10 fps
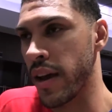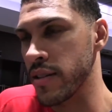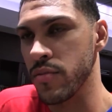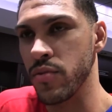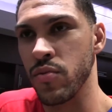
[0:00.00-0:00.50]

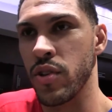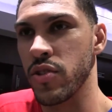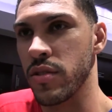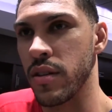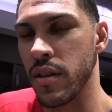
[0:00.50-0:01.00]
Ask them some
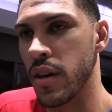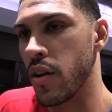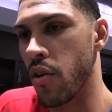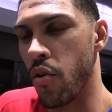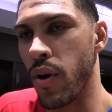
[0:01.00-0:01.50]
questions like,
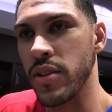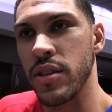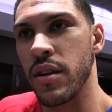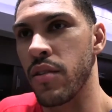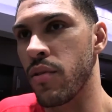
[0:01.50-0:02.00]
or watch
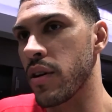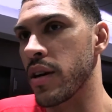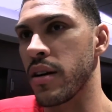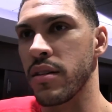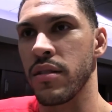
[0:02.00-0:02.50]
how they work
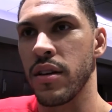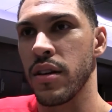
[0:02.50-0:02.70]
out.